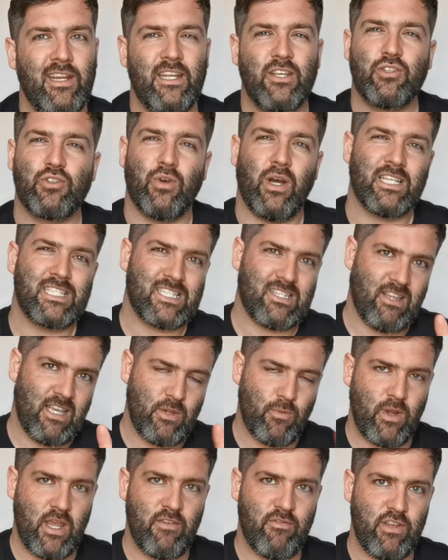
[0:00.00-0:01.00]
So a
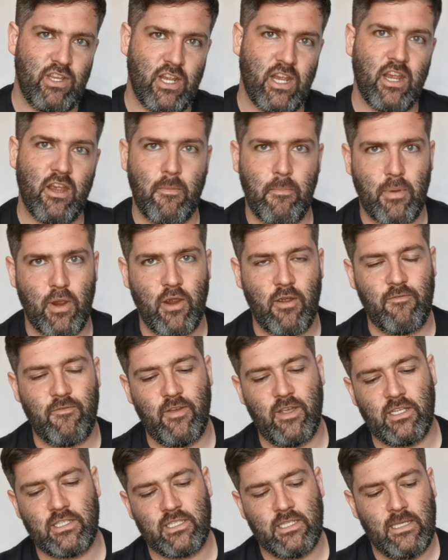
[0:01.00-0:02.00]
slight wave in your hair,
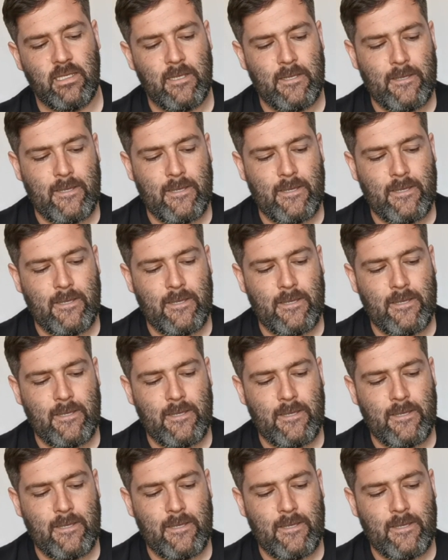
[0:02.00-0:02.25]
perfect.